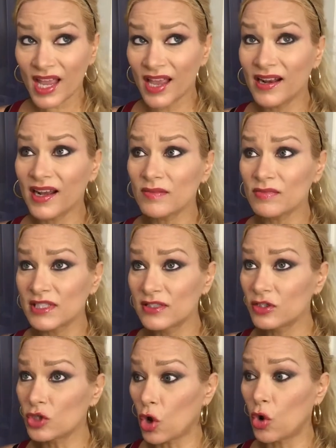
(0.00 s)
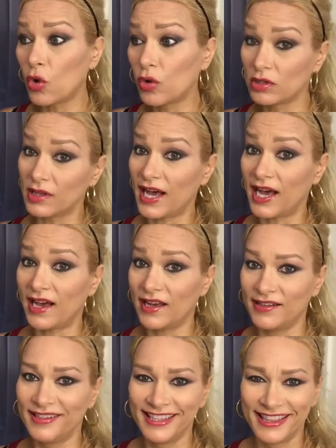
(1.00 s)
And I'm so
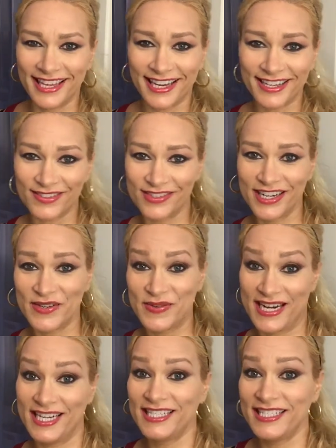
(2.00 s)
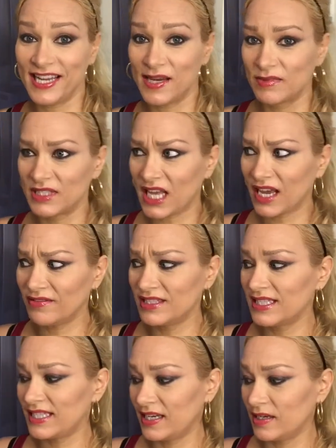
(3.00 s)
glad that when I ran into him, because I
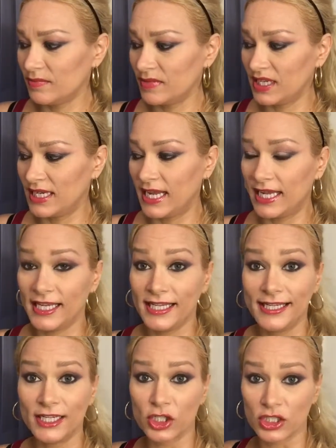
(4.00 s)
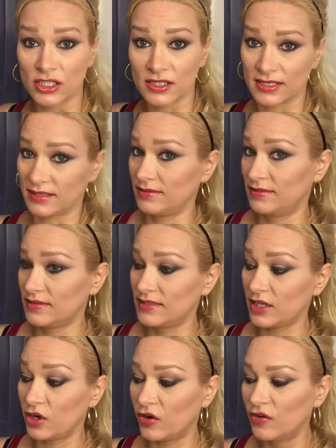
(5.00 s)
haven't seen him in years.
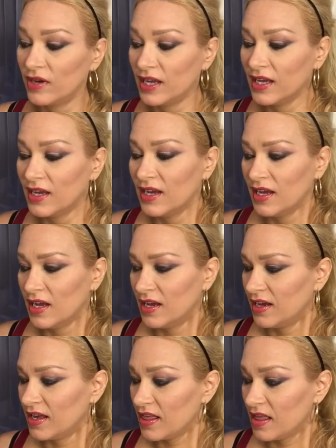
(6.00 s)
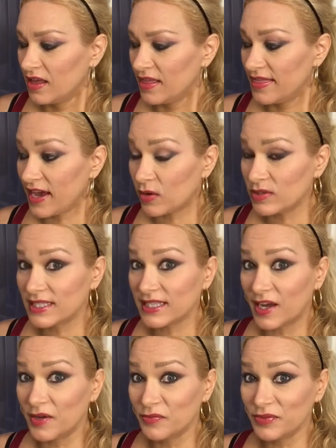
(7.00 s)
So that was
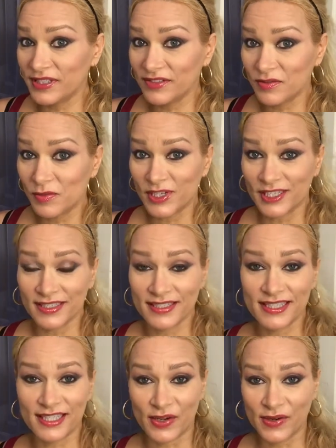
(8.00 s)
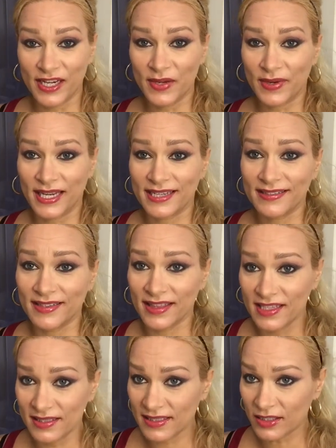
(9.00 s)
unbelievable. So anyway,
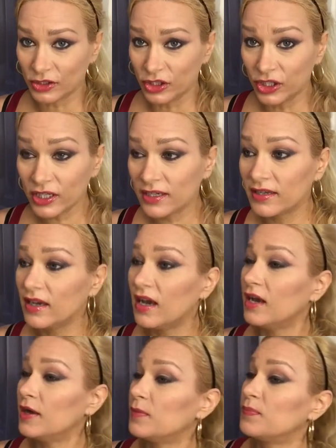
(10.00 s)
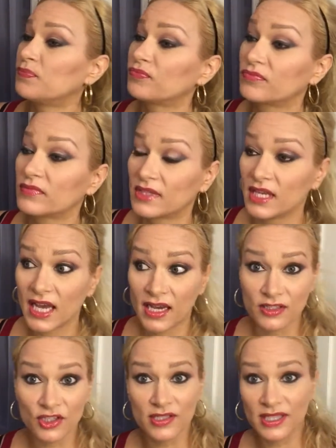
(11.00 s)
this look, yeah,
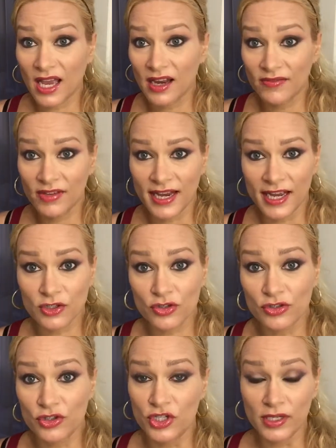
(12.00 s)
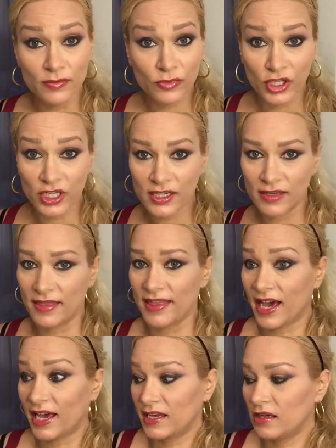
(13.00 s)
it's just kind of a natural gym look
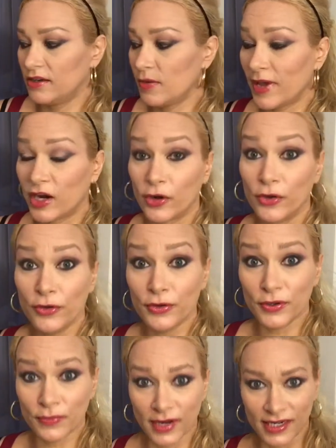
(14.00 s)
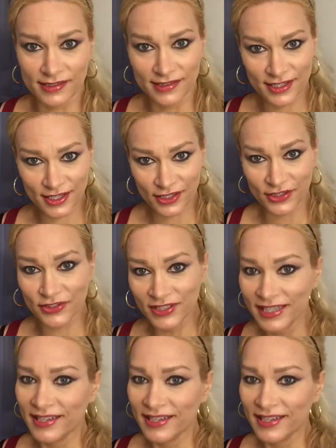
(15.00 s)
that no matter who you run into